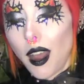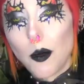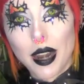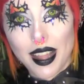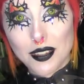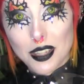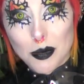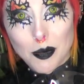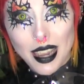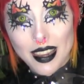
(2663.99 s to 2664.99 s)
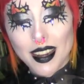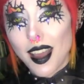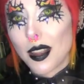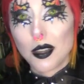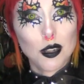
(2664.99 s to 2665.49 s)
I went out to Spain.
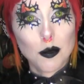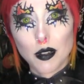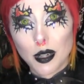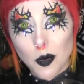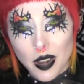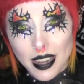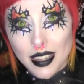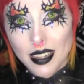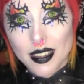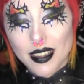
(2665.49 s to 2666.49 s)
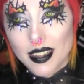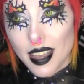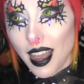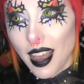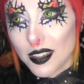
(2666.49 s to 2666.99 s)
I couldn't bring what I
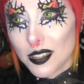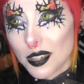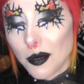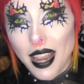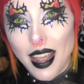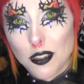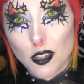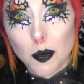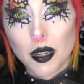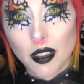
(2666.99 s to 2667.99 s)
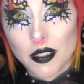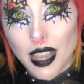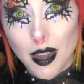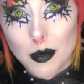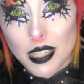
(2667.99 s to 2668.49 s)
needed. So I had
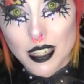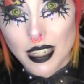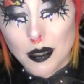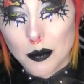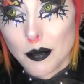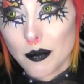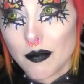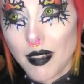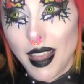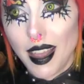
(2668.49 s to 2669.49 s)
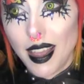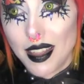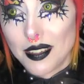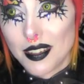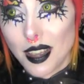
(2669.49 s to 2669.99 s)
Zopiclone to help me sleep.
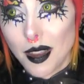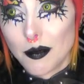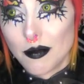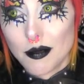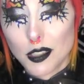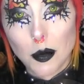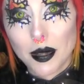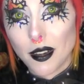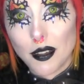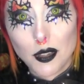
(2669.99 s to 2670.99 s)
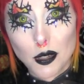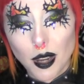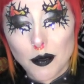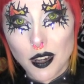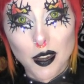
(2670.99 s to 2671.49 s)
And Zopiclone, if you
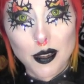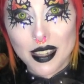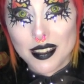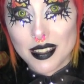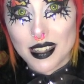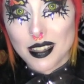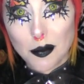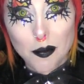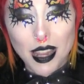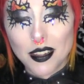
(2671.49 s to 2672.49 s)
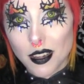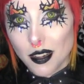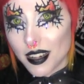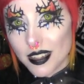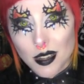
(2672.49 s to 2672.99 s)
don't know, is a
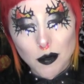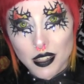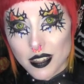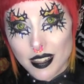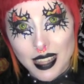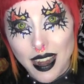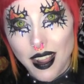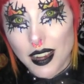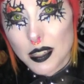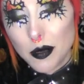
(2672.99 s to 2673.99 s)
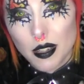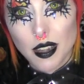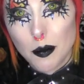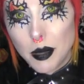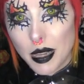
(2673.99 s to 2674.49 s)
benzo kind of similar to Xanax,
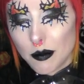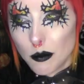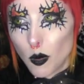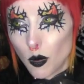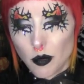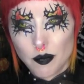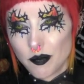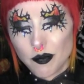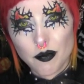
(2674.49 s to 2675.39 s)
but a bit more